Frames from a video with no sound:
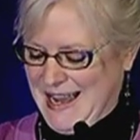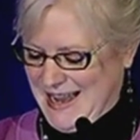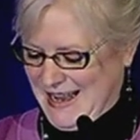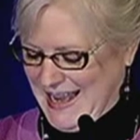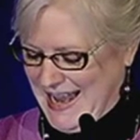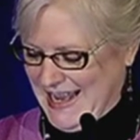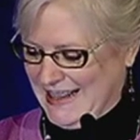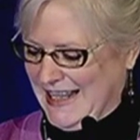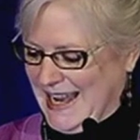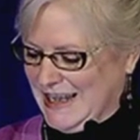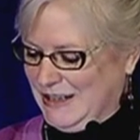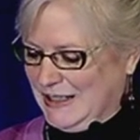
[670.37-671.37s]
Uh, and
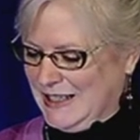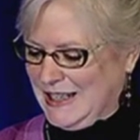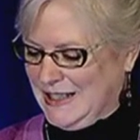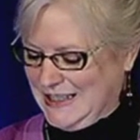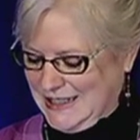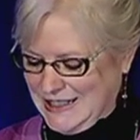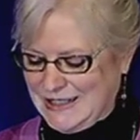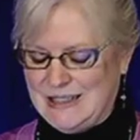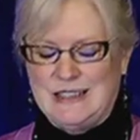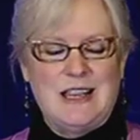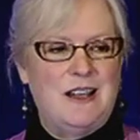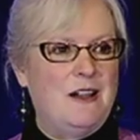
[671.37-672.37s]
that
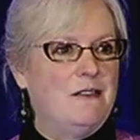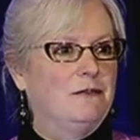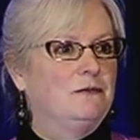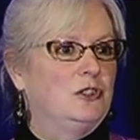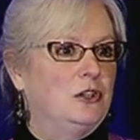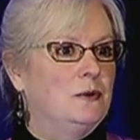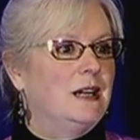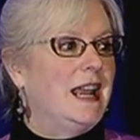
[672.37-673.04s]
consists of two